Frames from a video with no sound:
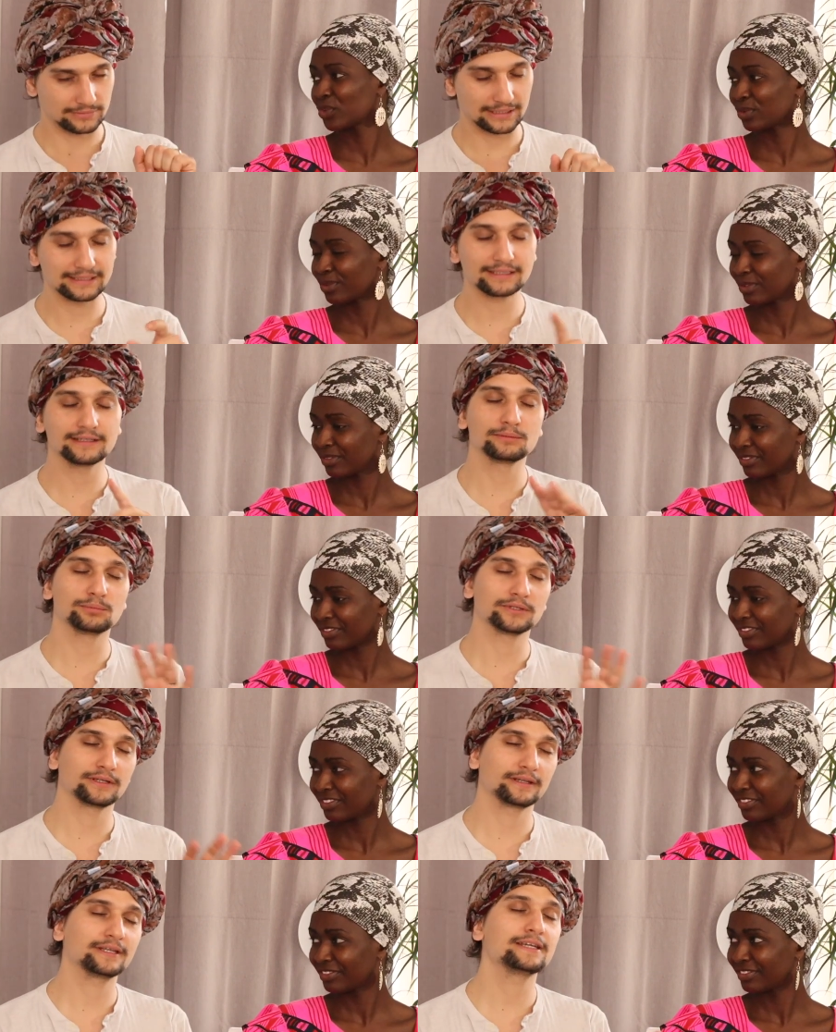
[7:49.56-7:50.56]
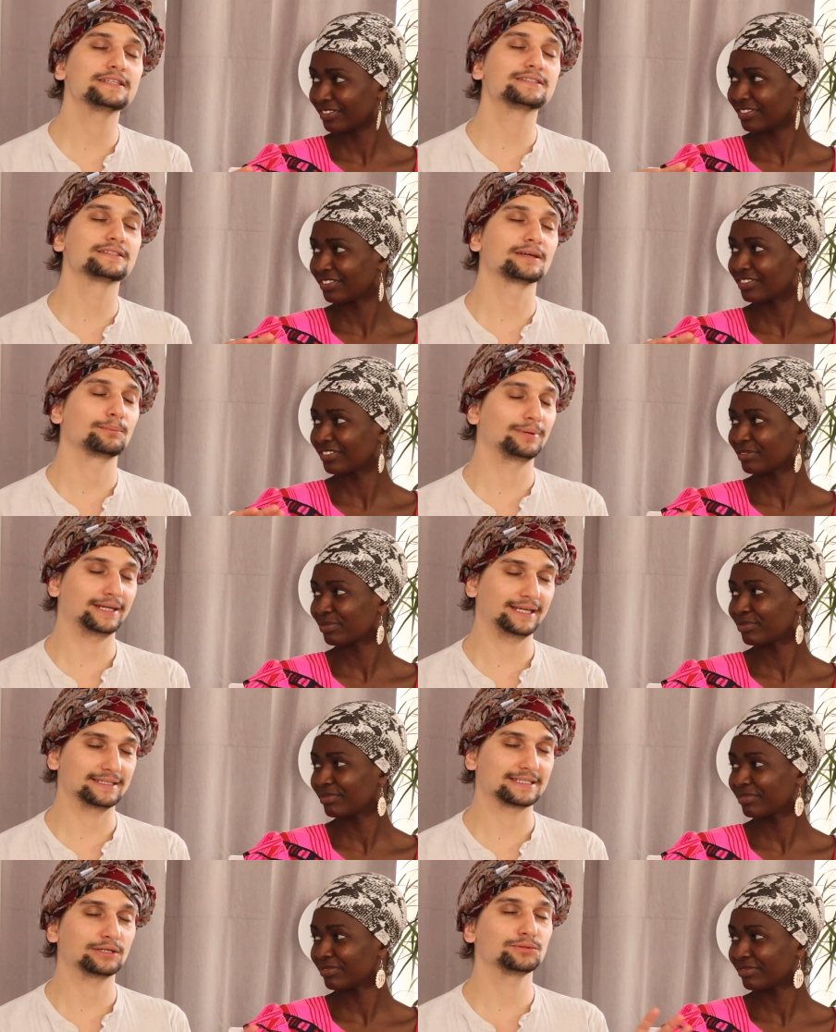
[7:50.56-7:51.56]
Speaker 1: Another important thing is
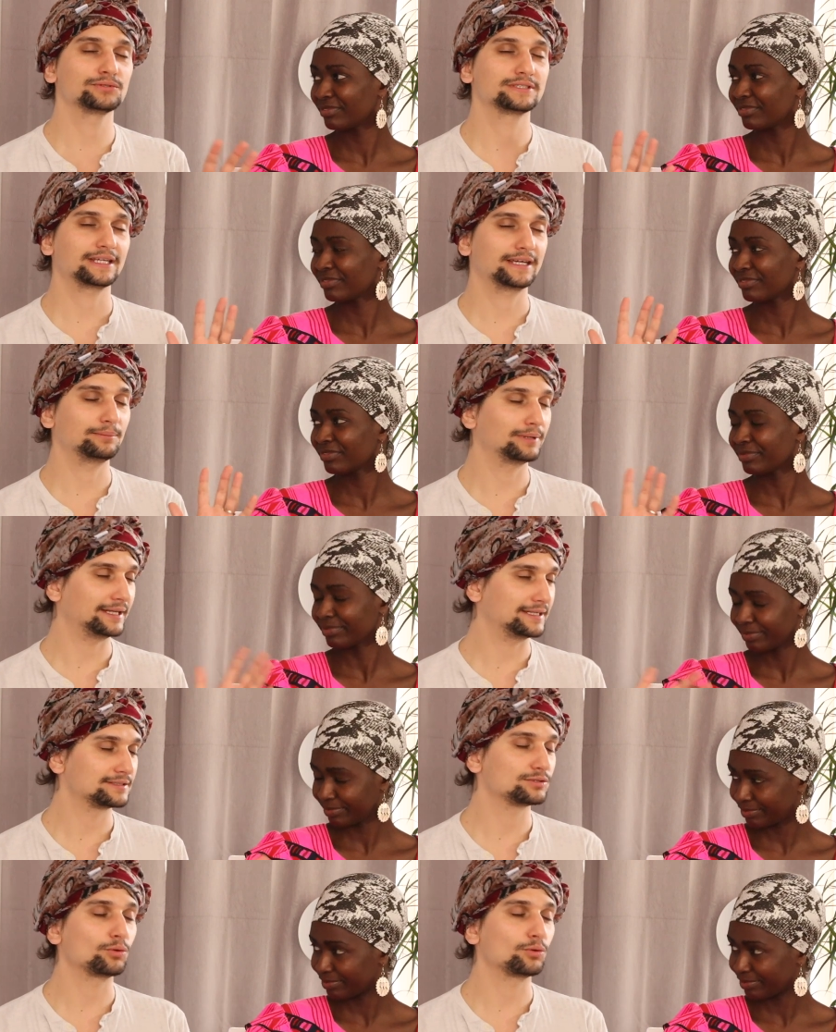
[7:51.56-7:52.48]
please. How to say please.